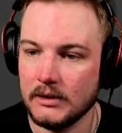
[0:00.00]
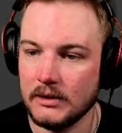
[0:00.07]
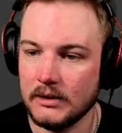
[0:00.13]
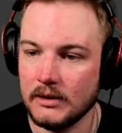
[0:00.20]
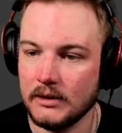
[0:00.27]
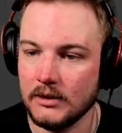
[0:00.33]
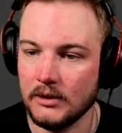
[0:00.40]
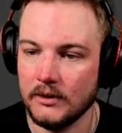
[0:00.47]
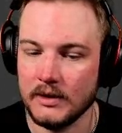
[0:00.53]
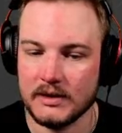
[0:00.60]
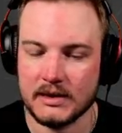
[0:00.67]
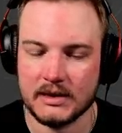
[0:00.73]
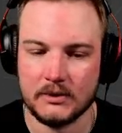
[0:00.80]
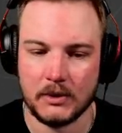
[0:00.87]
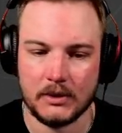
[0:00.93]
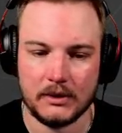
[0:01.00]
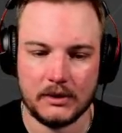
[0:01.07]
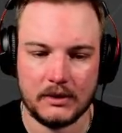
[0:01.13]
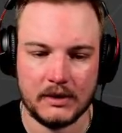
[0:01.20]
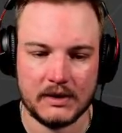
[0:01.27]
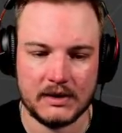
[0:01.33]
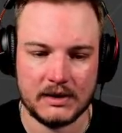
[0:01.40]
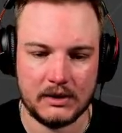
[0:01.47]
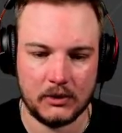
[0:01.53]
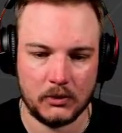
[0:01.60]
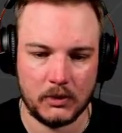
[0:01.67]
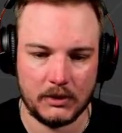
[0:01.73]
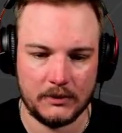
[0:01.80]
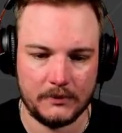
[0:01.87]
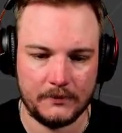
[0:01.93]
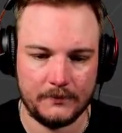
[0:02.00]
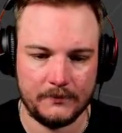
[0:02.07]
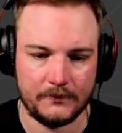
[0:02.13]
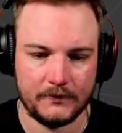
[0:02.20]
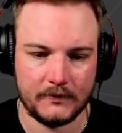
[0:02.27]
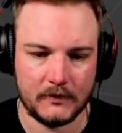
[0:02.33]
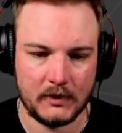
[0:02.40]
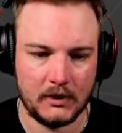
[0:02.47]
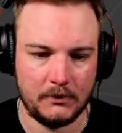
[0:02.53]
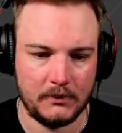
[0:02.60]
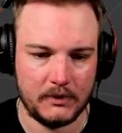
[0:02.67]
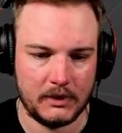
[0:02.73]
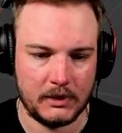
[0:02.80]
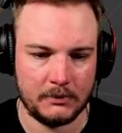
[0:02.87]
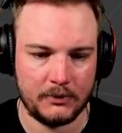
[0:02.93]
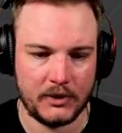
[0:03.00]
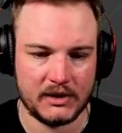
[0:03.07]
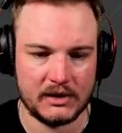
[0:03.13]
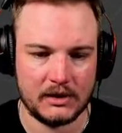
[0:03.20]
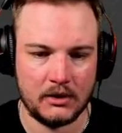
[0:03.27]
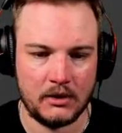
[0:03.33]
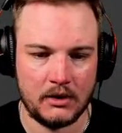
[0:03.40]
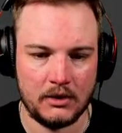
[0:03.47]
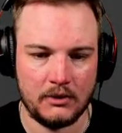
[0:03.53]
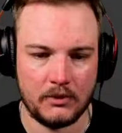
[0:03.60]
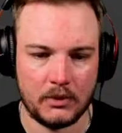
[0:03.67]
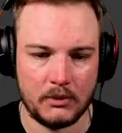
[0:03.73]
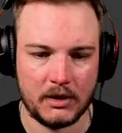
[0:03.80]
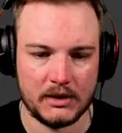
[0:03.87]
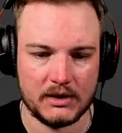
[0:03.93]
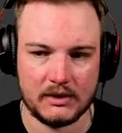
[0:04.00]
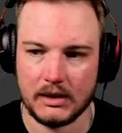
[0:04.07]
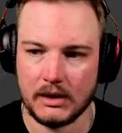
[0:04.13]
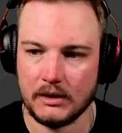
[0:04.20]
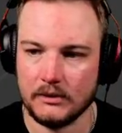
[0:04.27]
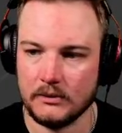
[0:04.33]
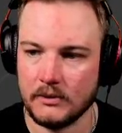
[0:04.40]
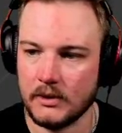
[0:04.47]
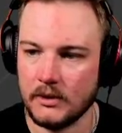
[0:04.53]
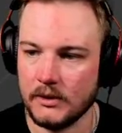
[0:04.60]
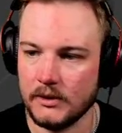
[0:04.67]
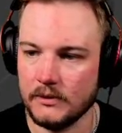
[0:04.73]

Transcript: No, this is the one. This is the old one. Oh, I'm pressing all the wrong buttons right now. Where are you?